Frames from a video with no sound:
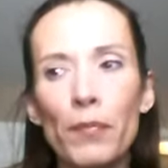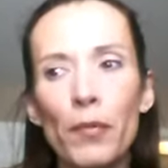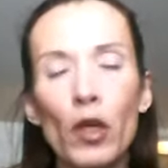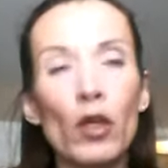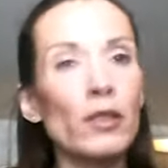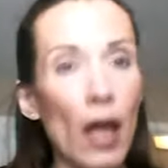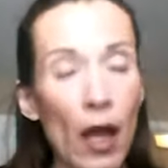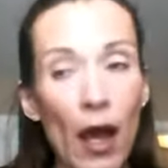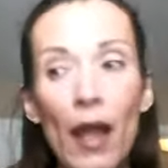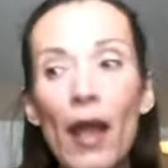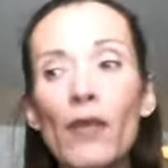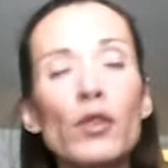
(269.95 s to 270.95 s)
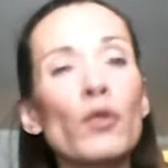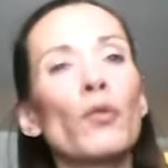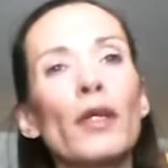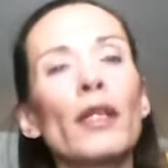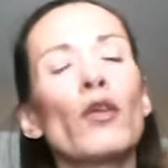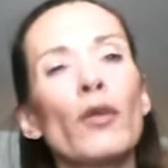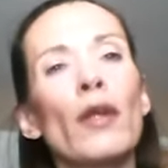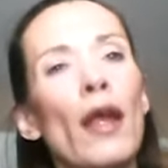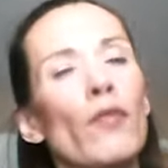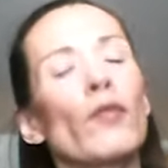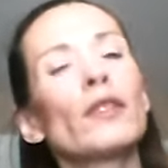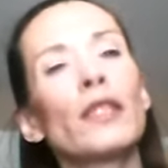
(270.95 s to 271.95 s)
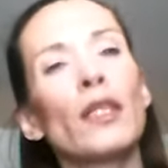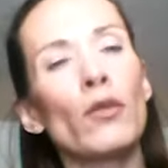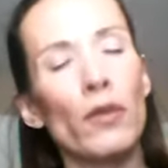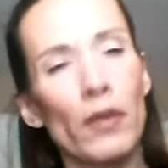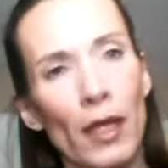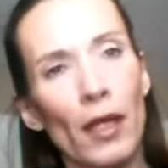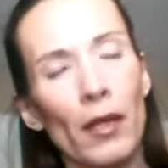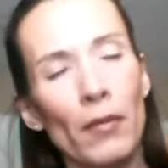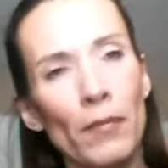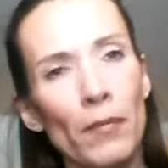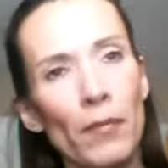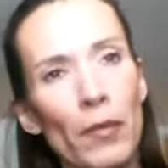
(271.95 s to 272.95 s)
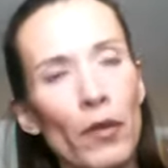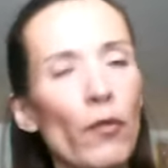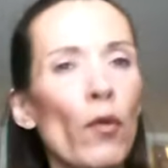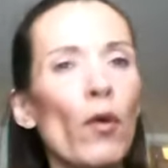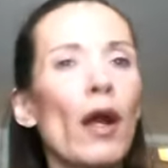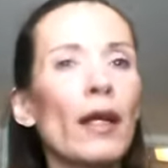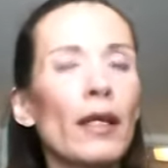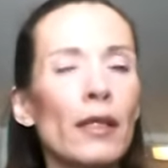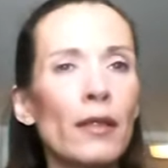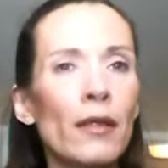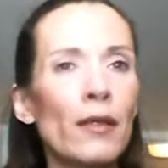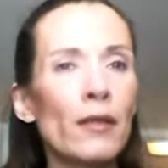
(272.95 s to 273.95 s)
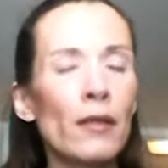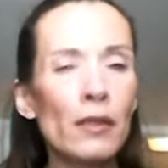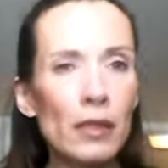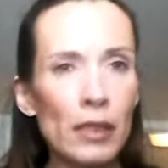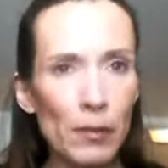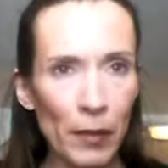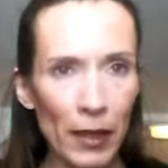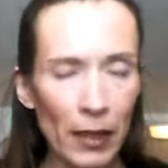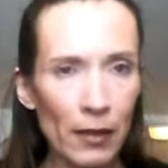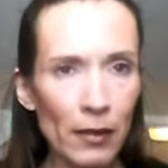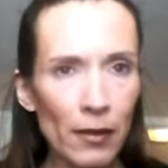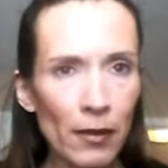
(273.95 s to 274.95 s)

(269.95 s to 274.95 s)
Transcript: because i have to relearn every single thing before i can speak it